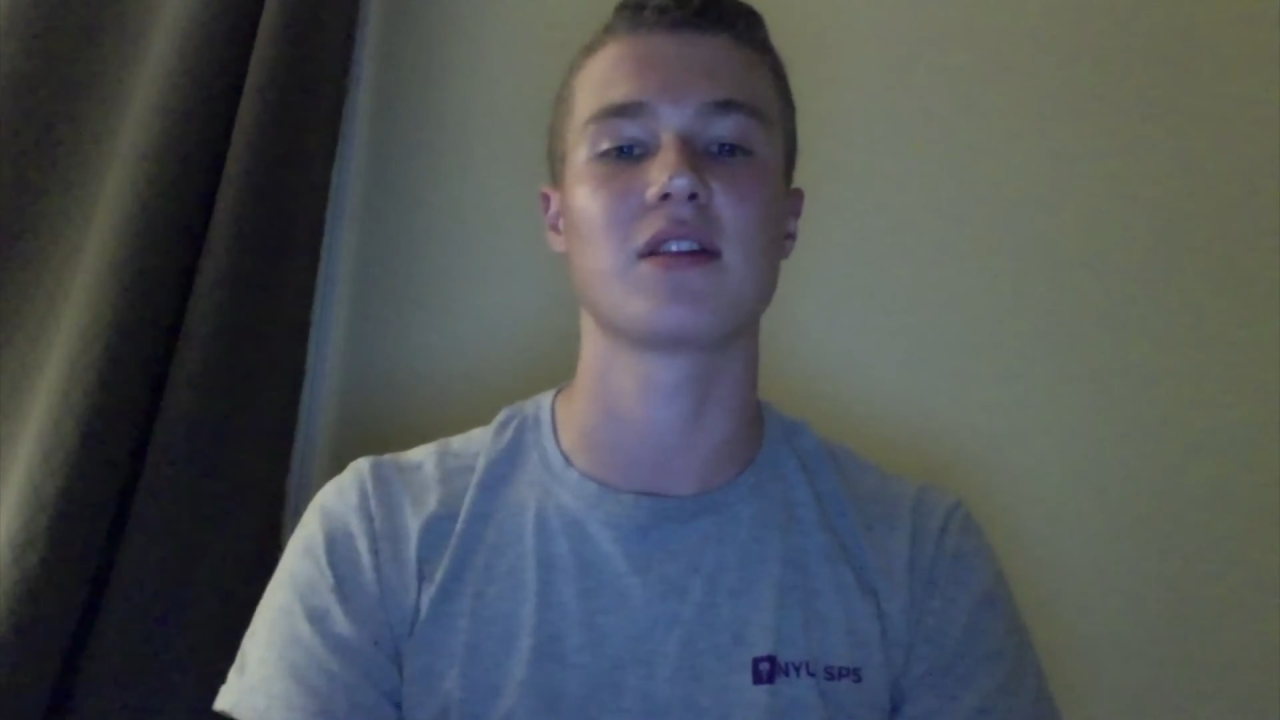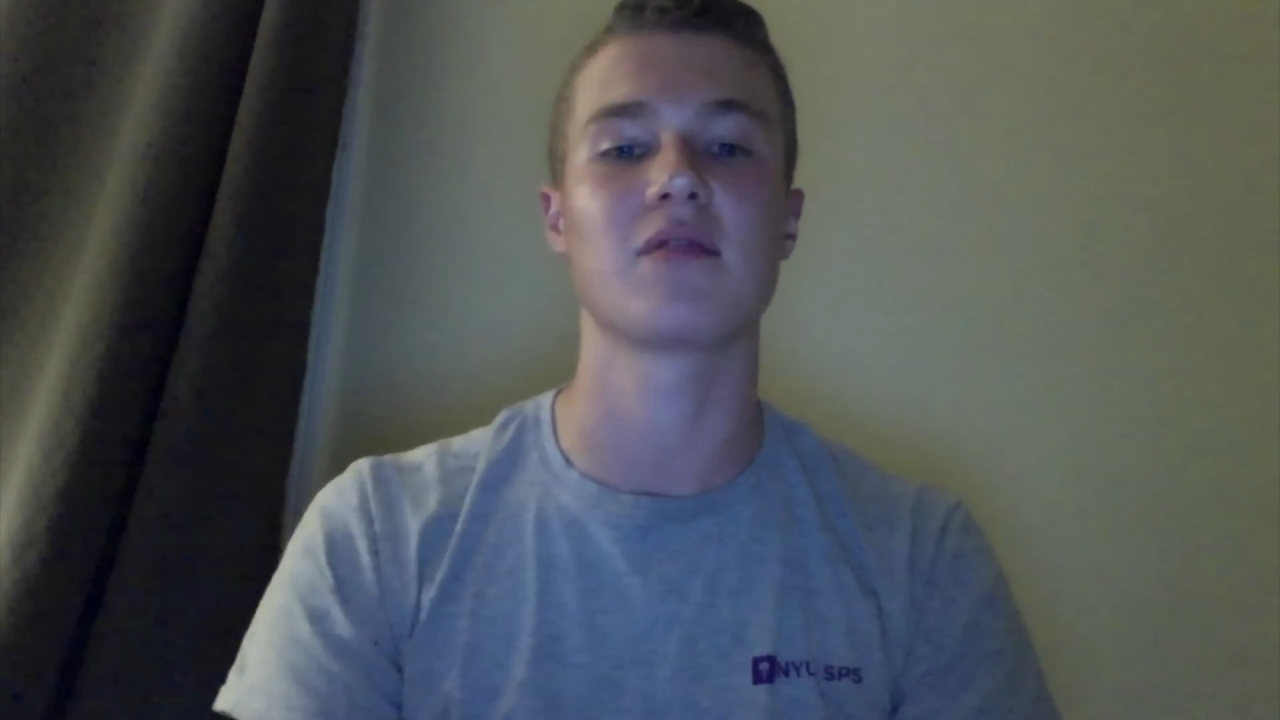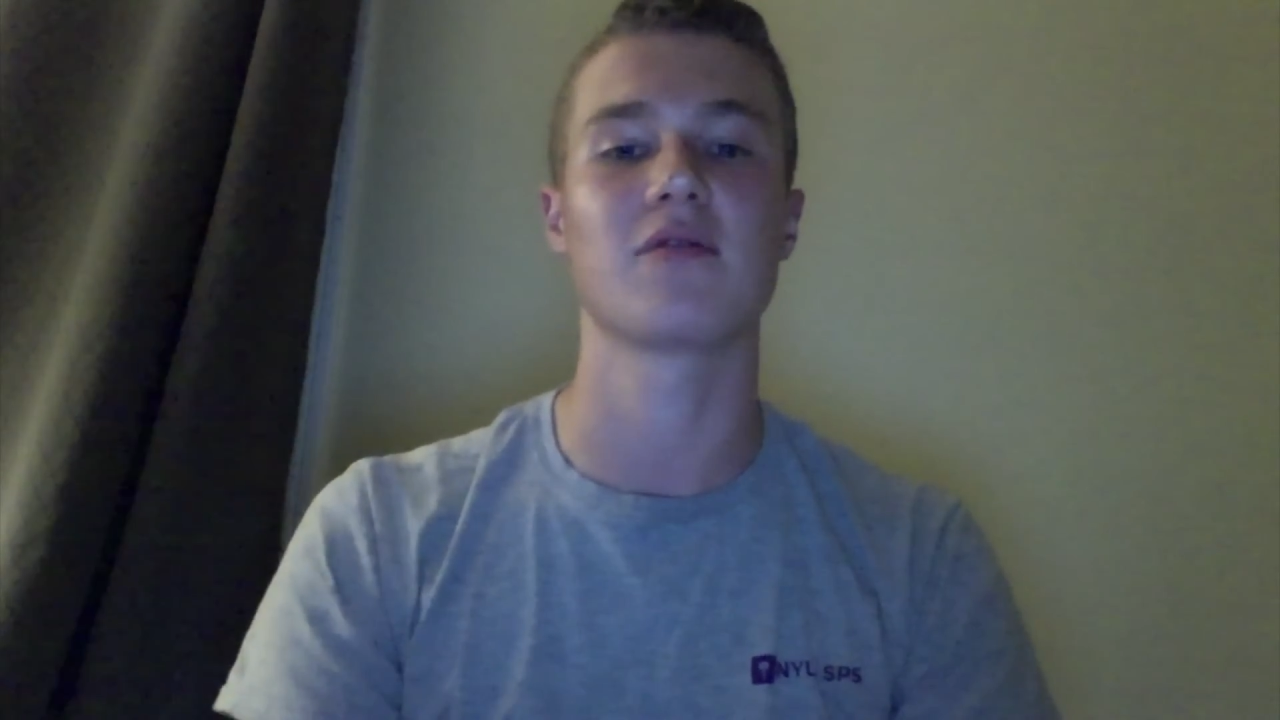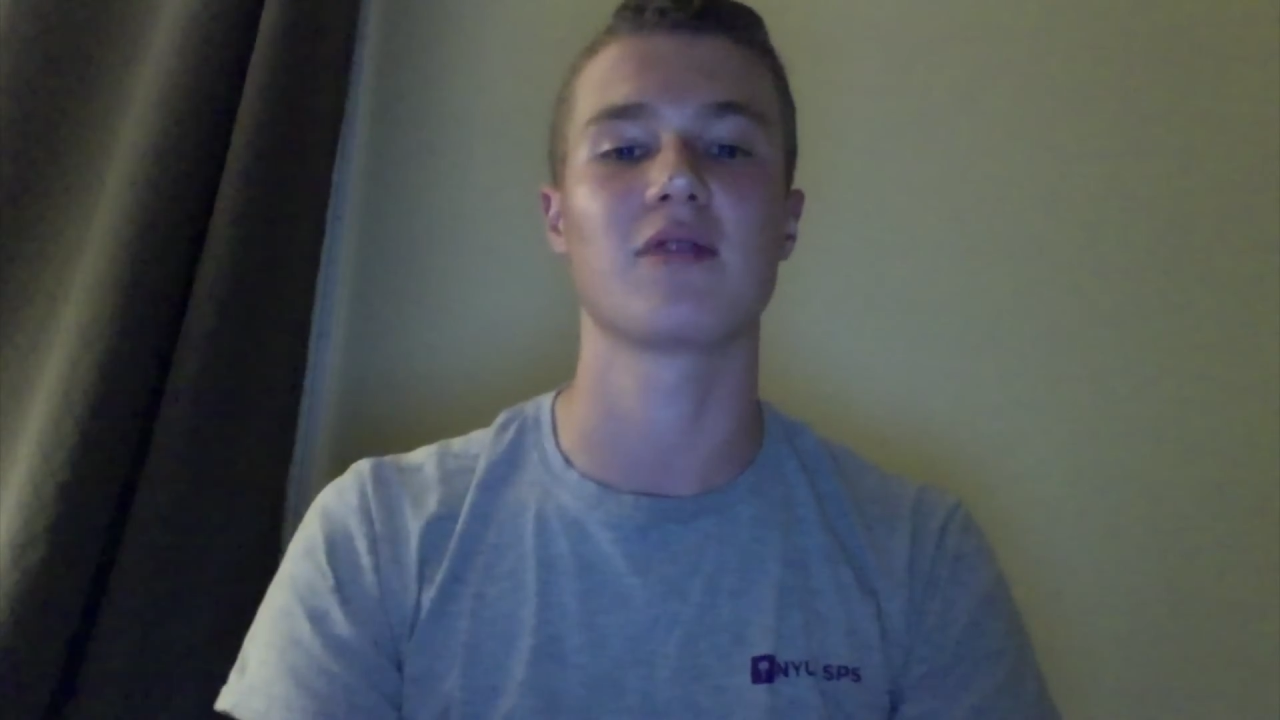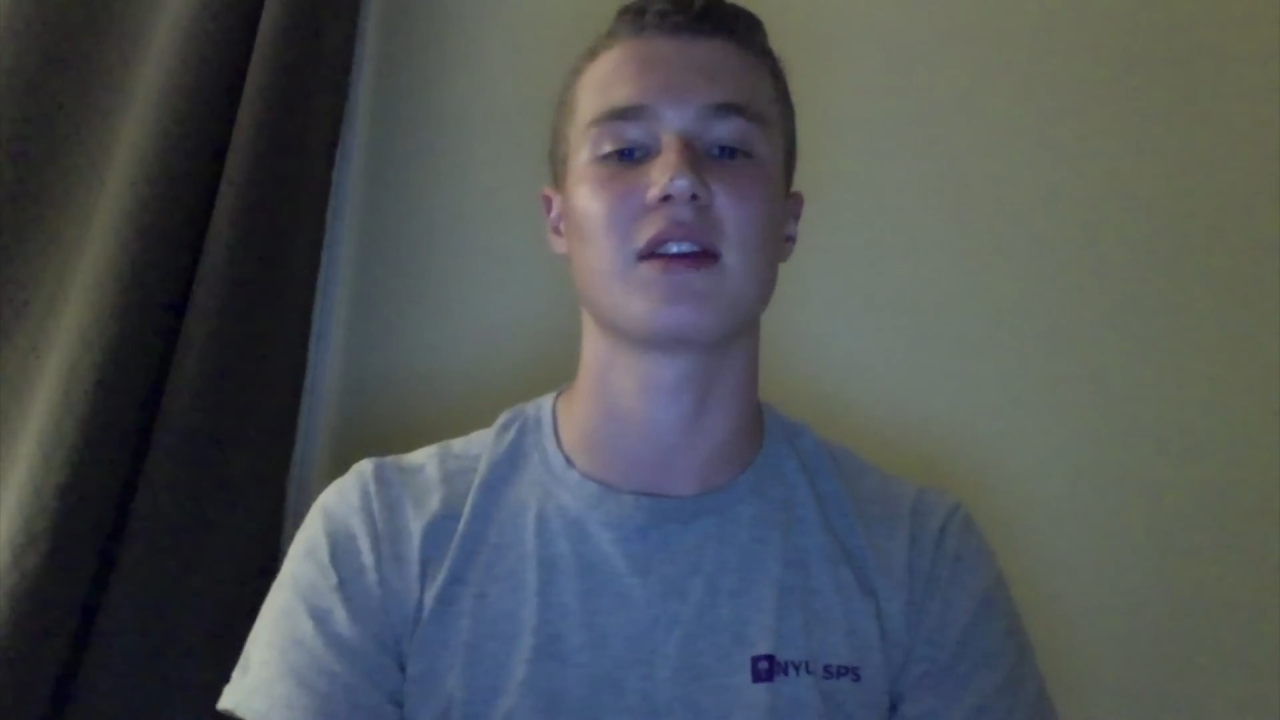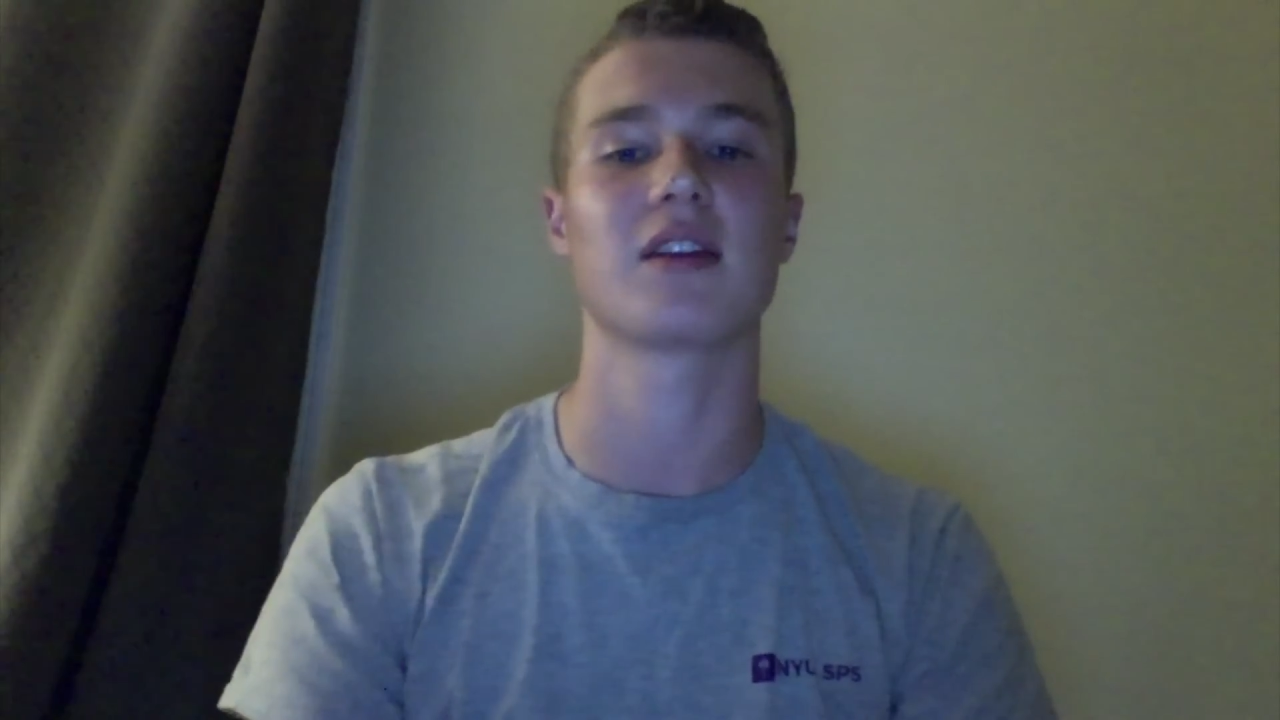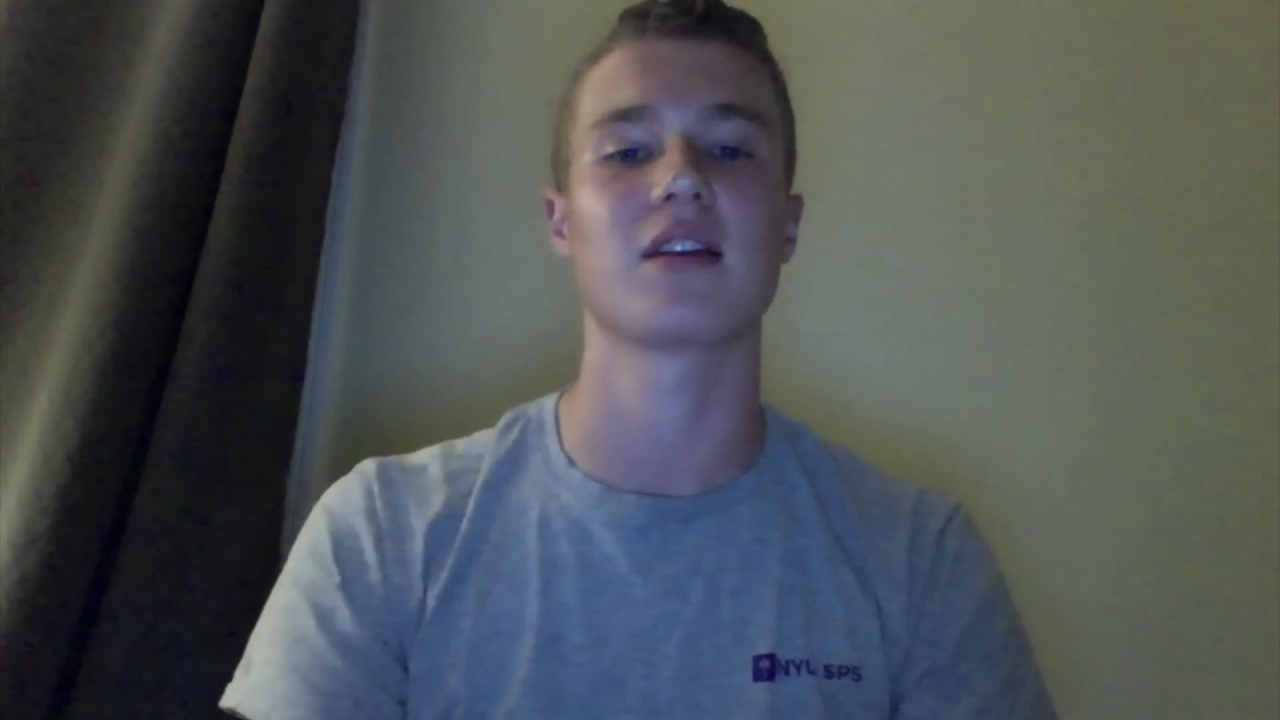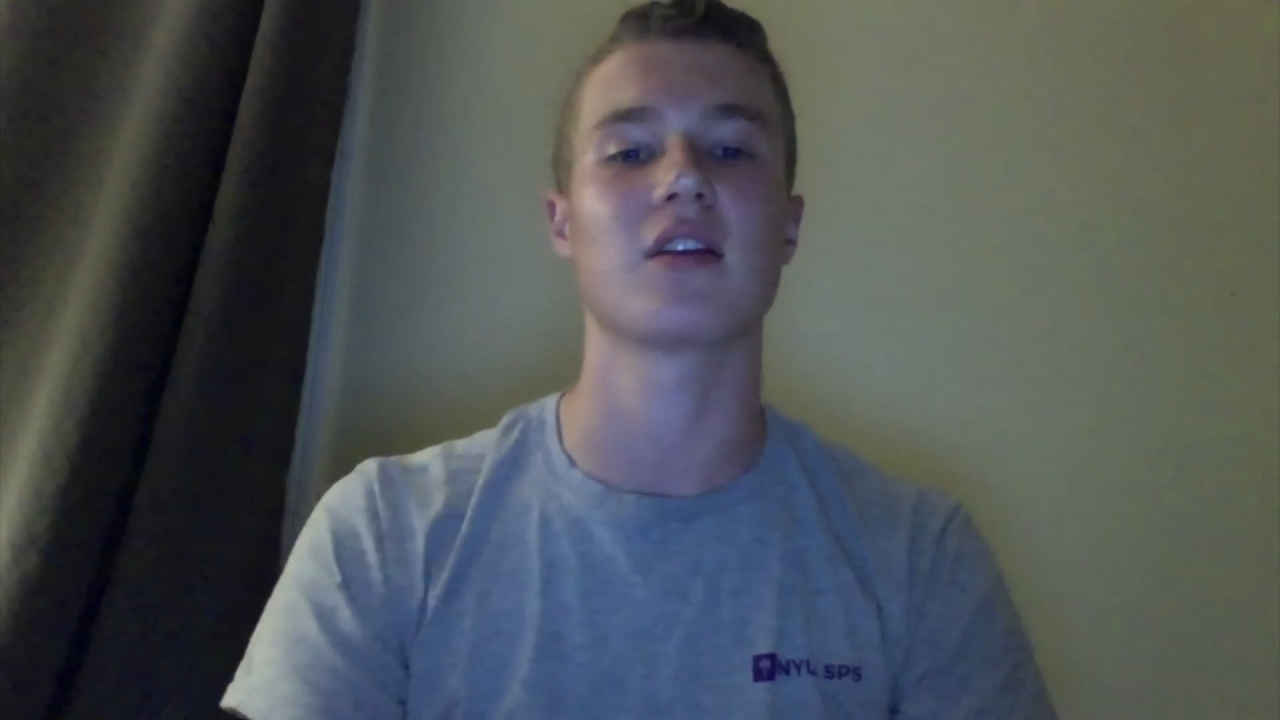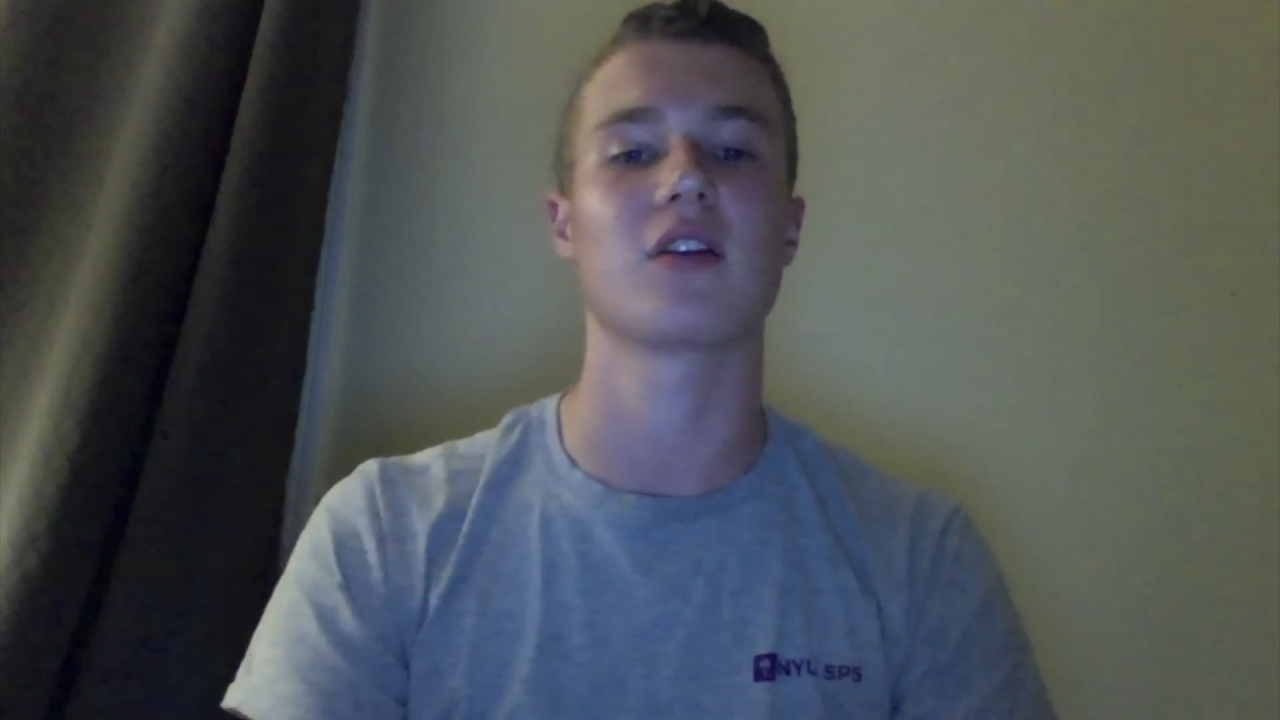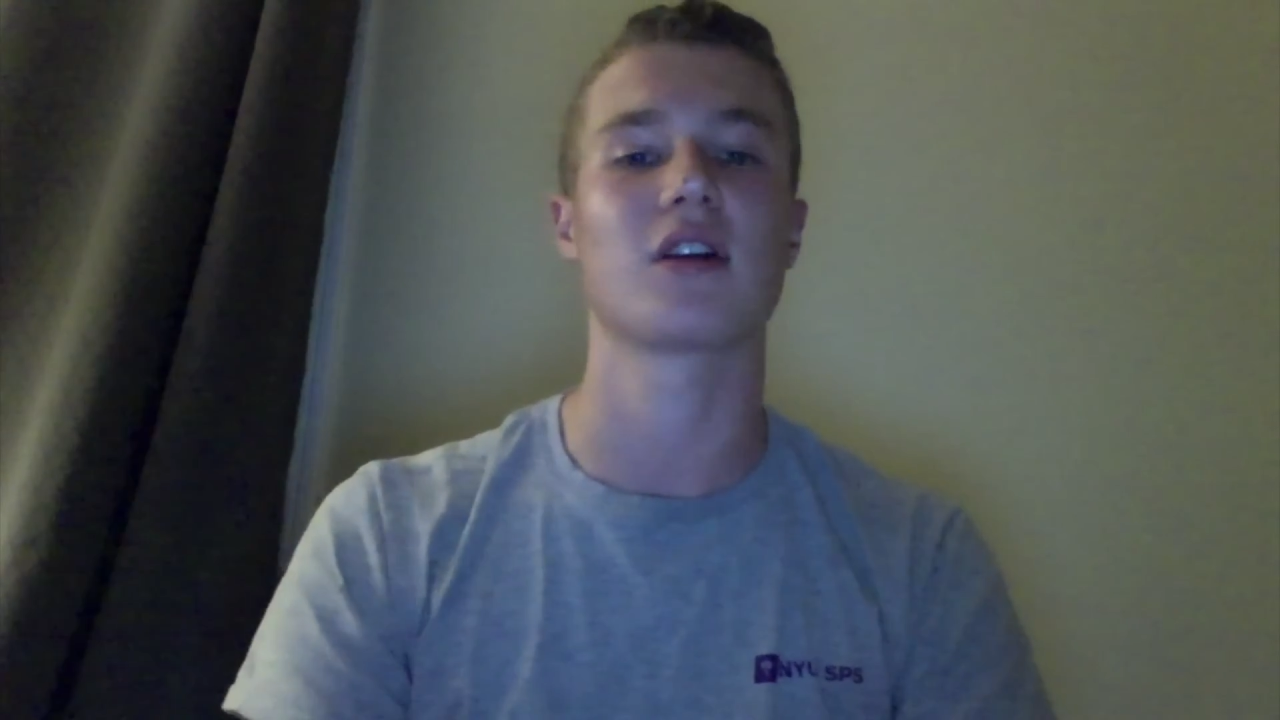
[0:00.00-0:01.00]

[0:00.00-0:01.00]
inflicted on